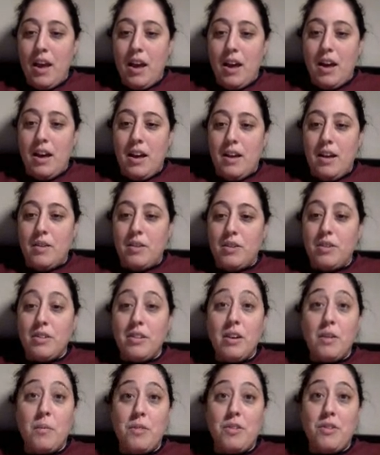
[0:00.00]

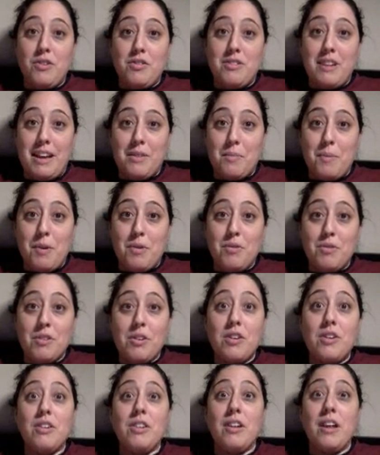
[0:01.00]
Good luck with your
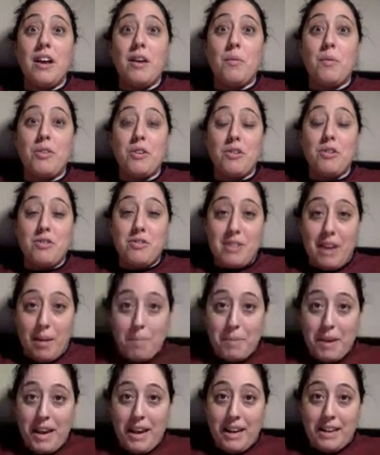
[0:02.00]
Desmos. Good luck with your
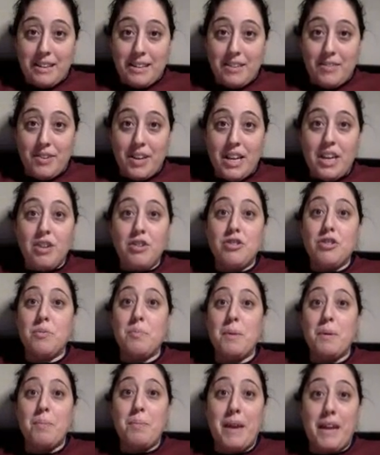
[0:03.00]
zombie activity. You
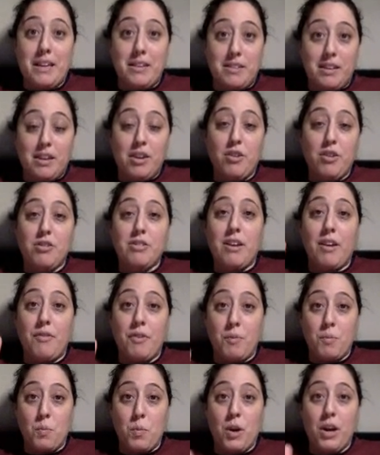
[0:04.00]
should be pacing yourself
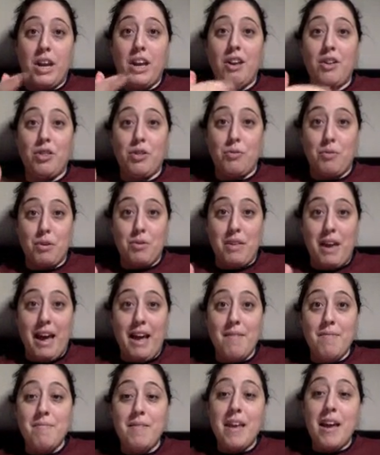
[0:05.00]
and working through
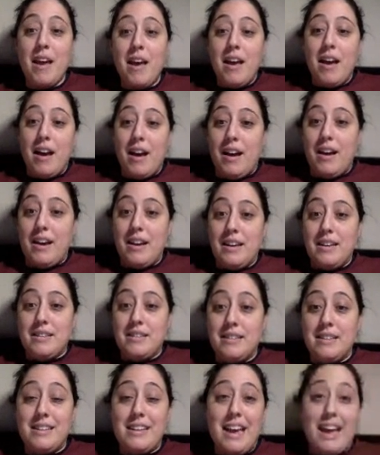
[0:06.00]
that
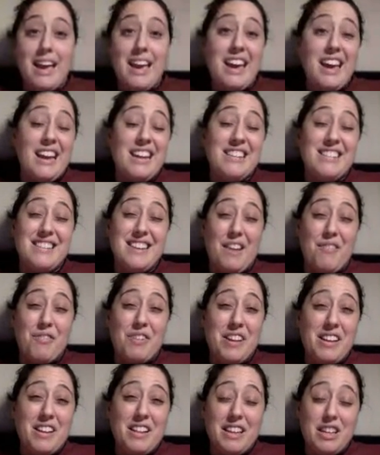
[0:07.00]
today and
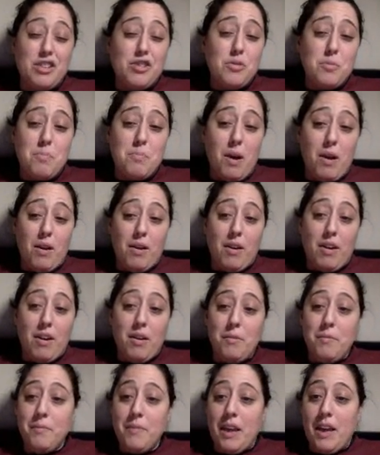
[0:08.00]
definitely
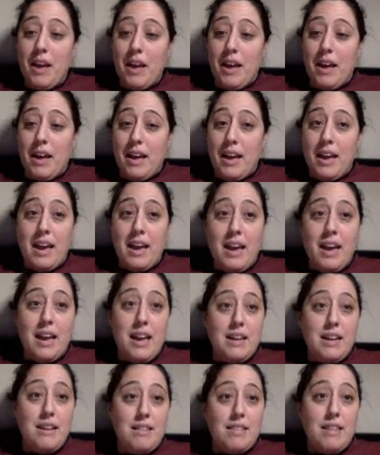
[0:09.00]
tomorrow.
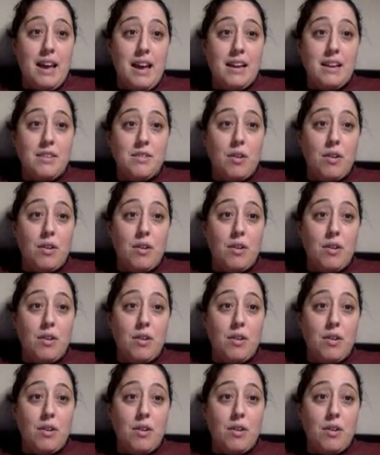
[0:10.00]
And that is